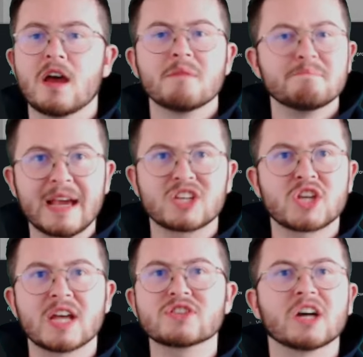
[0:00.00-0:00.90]
Makes
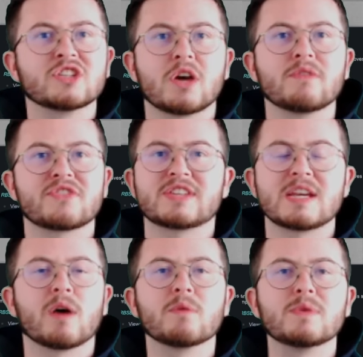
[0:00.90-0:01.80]
sense. I don't see
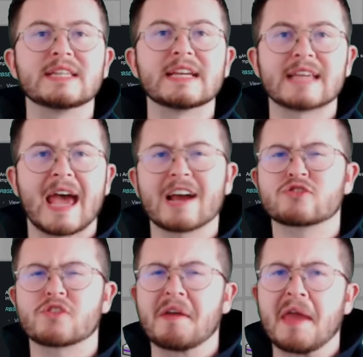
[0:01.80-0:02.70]
why we'd need
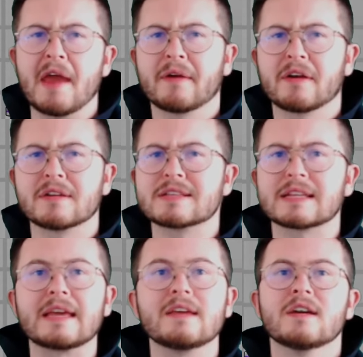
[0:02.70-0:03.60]
extra hearing,
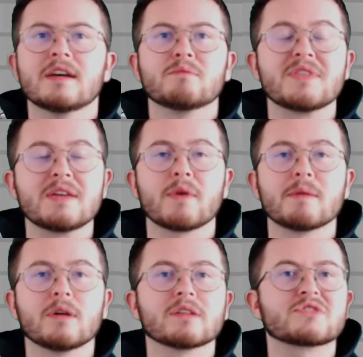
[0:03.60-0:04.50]
honestly, within
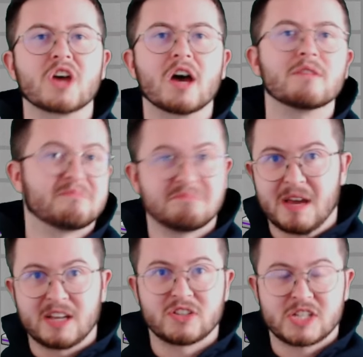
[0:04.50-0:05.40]
Rimworld, so
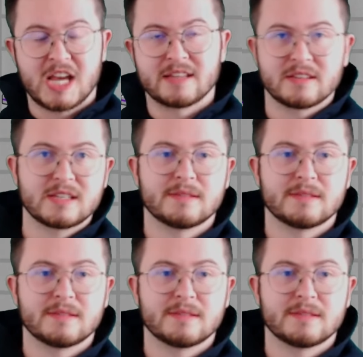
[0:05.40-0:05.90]
makes sense.